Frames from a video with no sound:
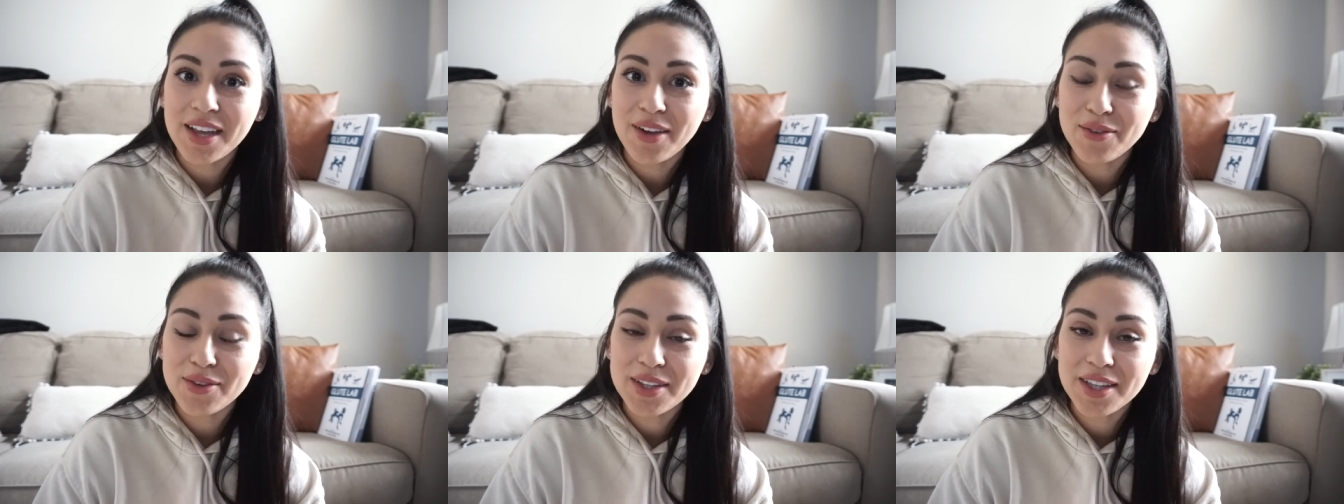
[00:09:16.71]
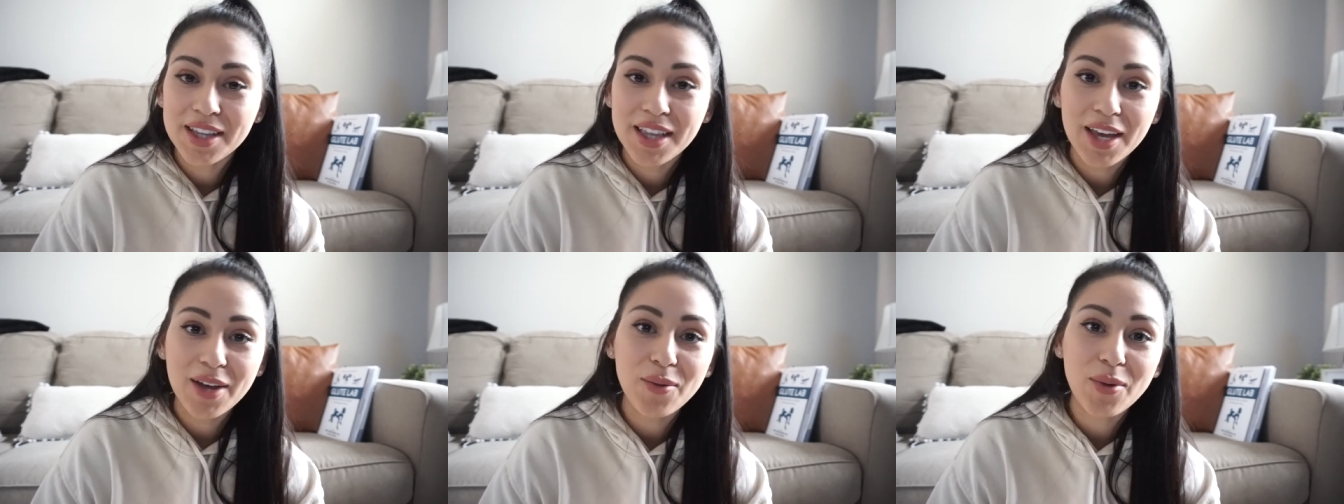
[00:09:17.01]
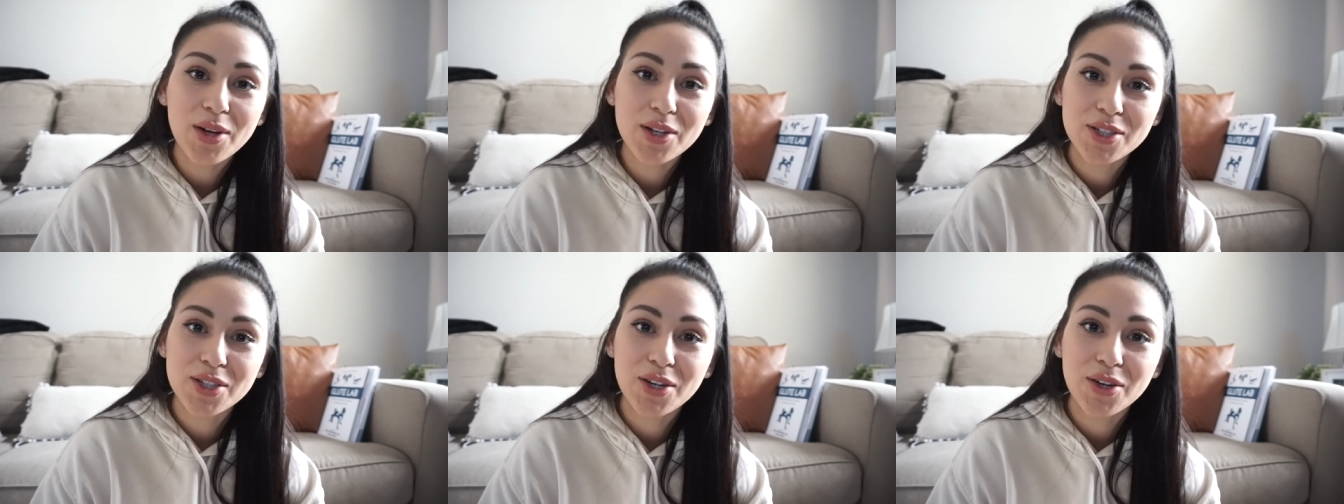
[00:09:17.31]
I really like
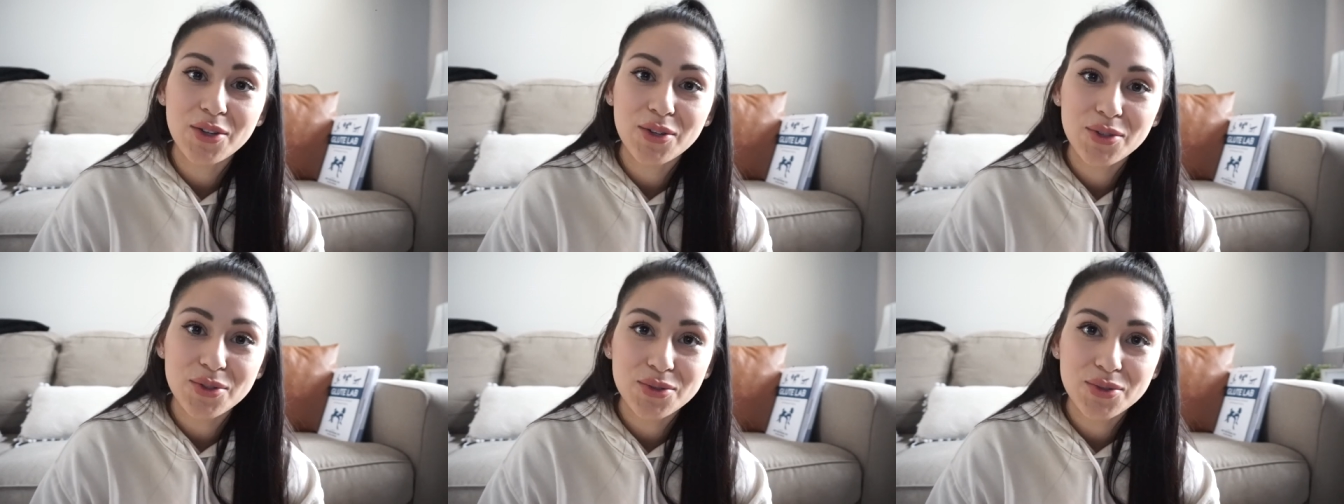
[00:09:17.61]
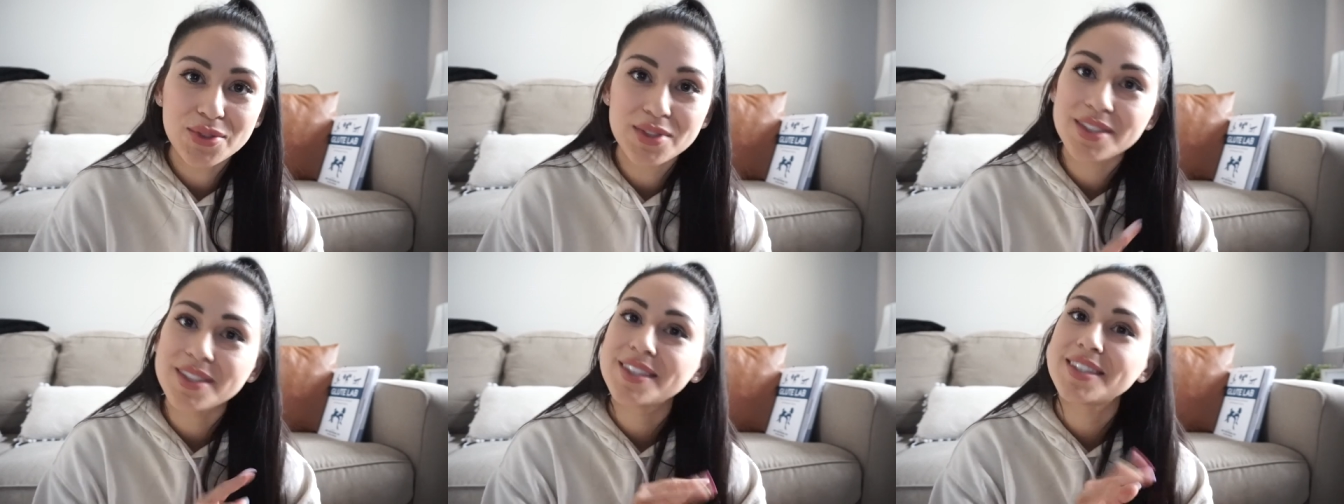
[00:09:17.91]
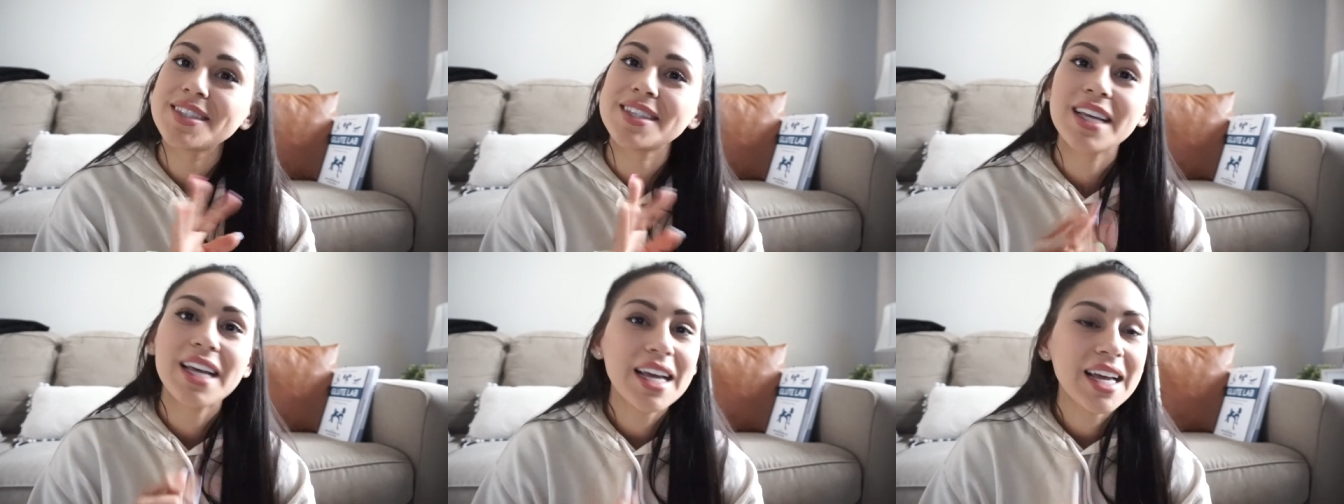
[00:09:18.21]
watching all those
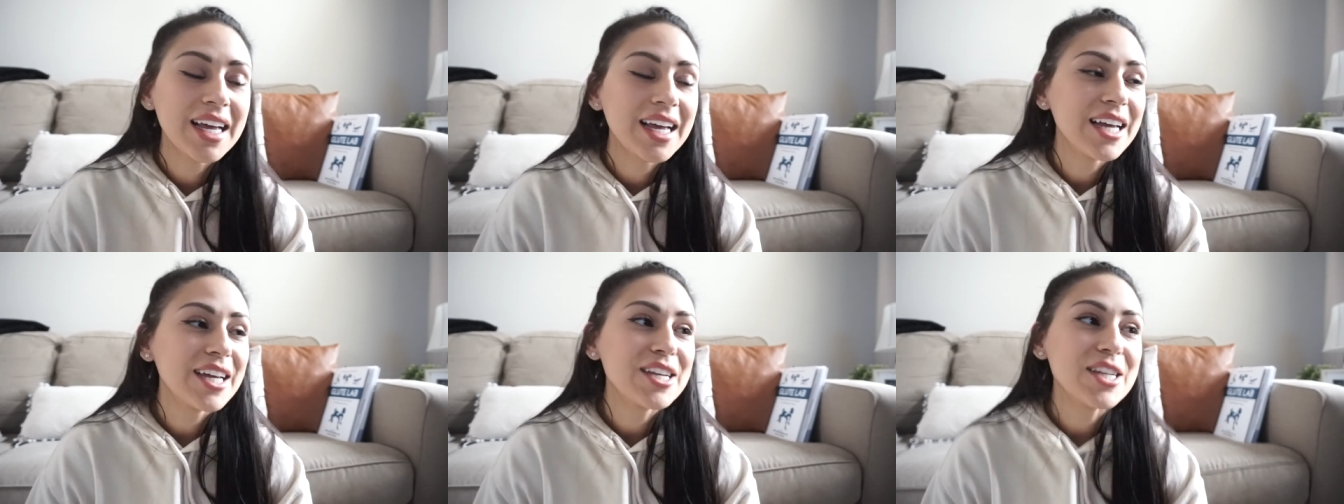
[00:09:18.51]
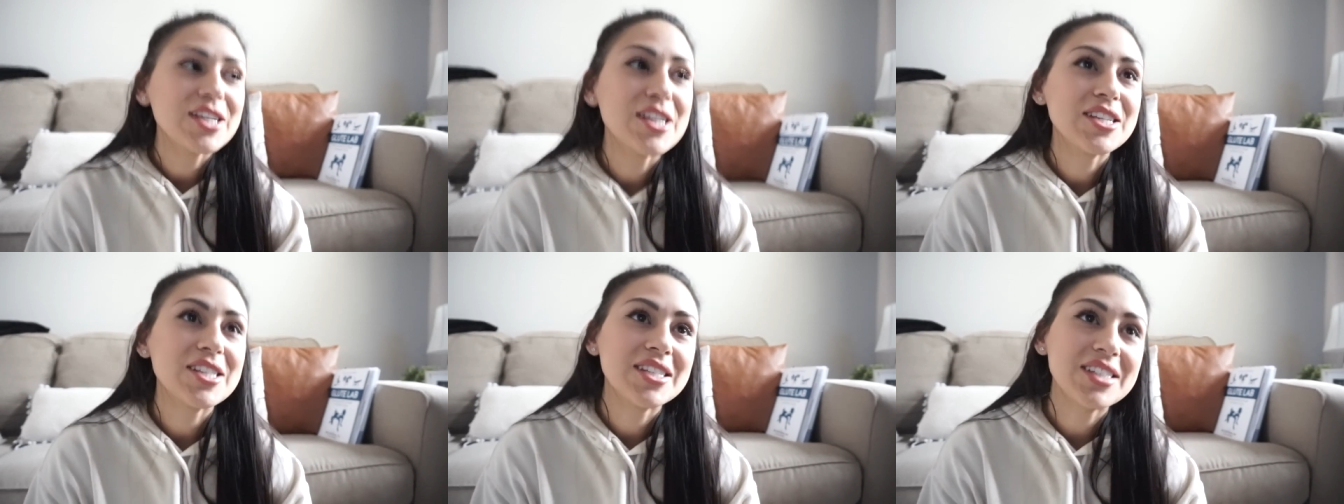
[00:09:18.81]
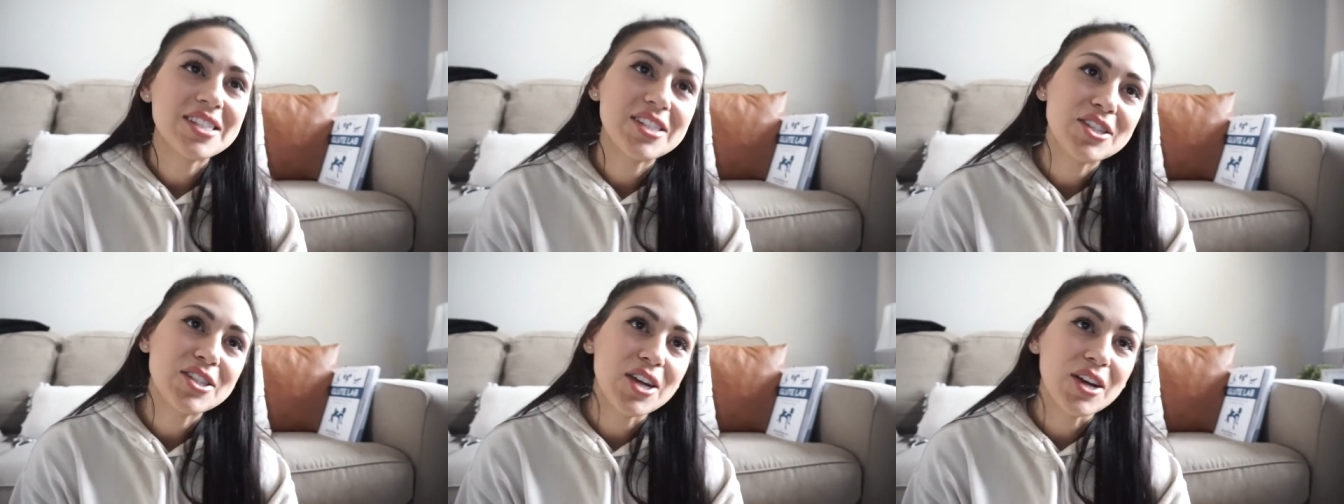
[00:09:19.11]

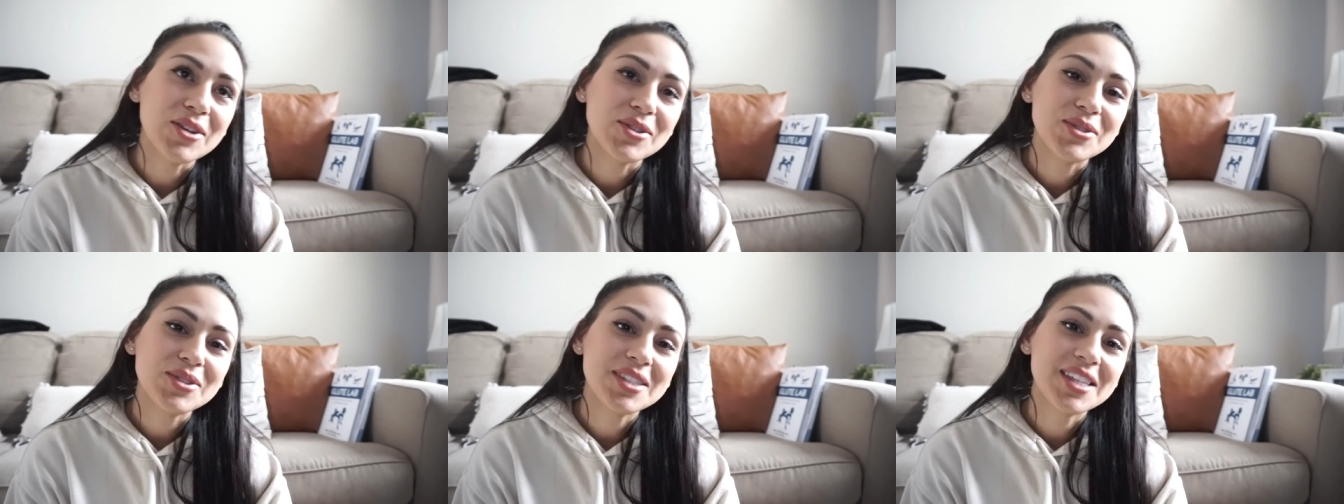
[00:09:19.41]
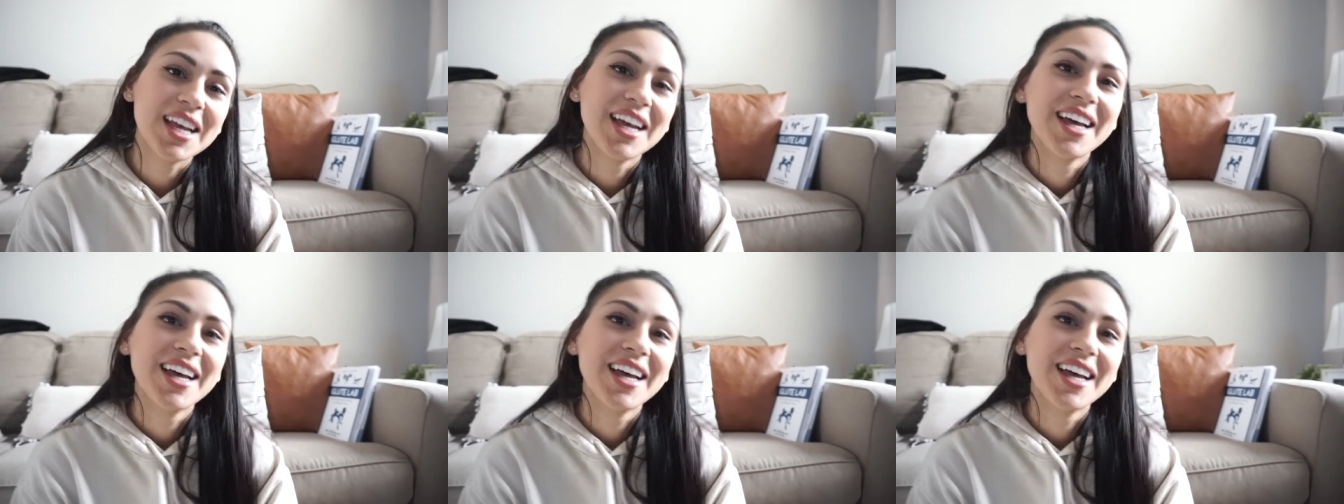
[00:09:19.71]
shows.